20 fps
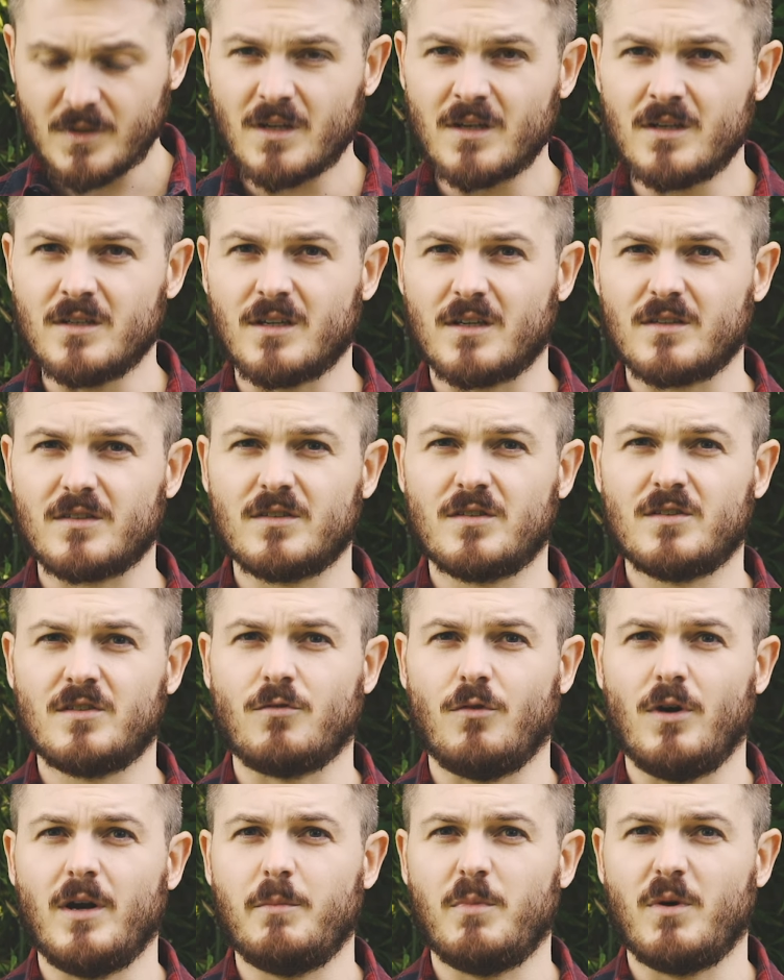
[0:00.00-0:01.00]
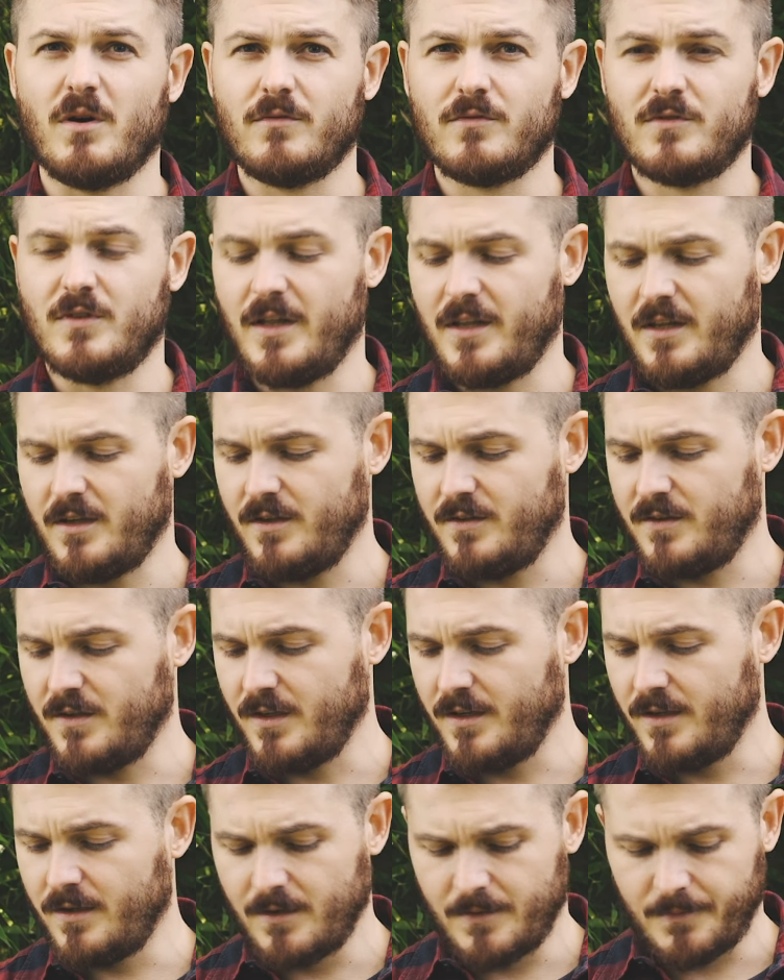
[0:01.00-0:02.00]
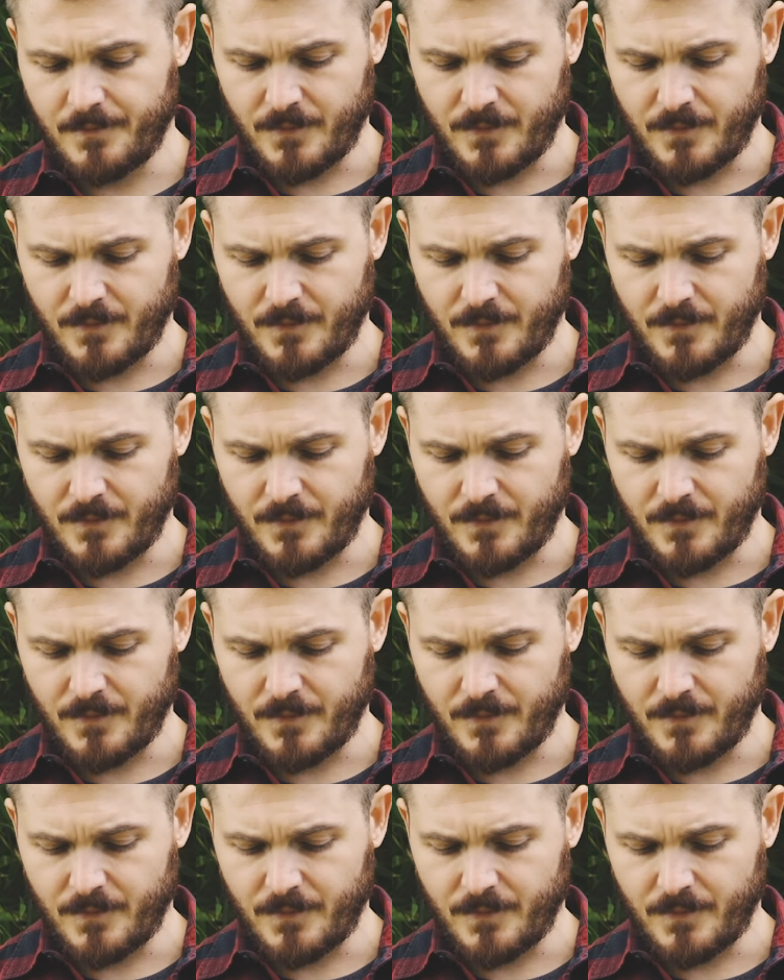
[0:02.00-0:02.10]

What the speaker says: It doesn't scrape off that easily.